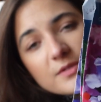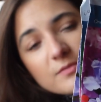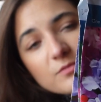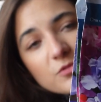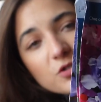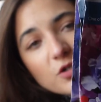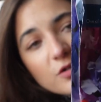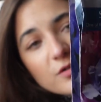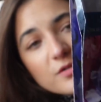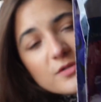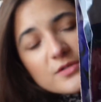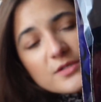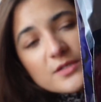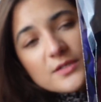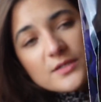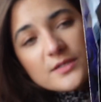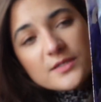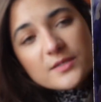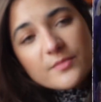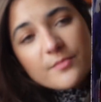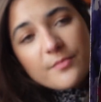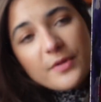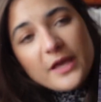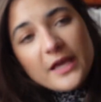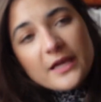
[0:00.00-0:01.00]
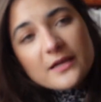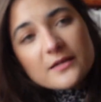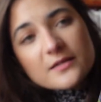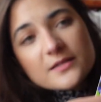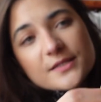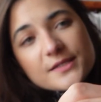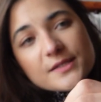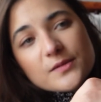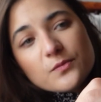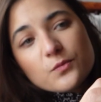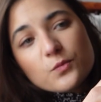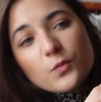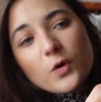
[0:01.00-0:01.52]
some Johnsons, some
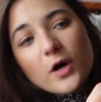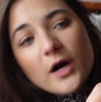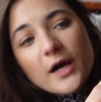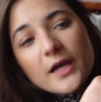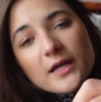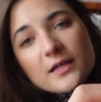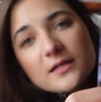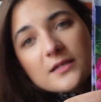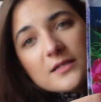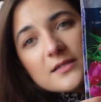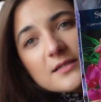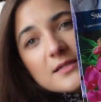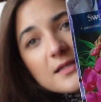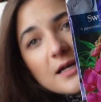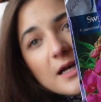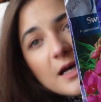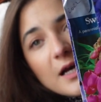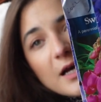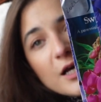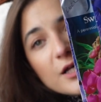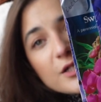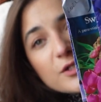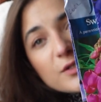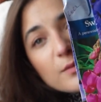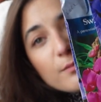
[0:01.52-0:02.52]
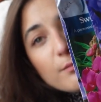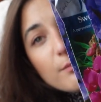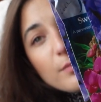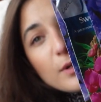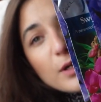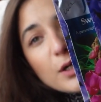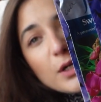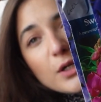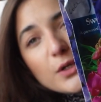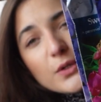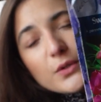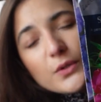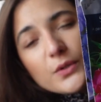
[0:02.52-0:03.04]
pinks, some whites, some
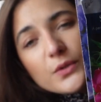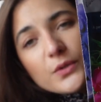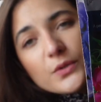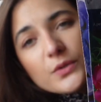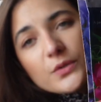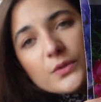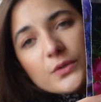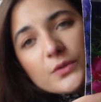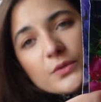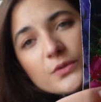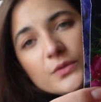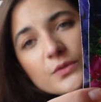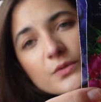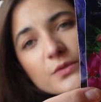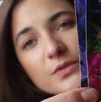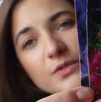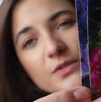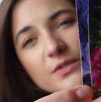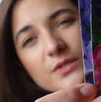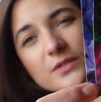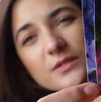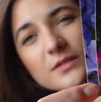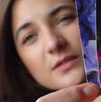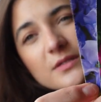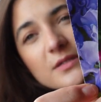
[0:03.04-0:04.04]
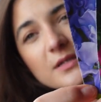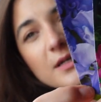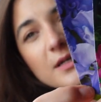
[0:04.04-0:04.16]
blues.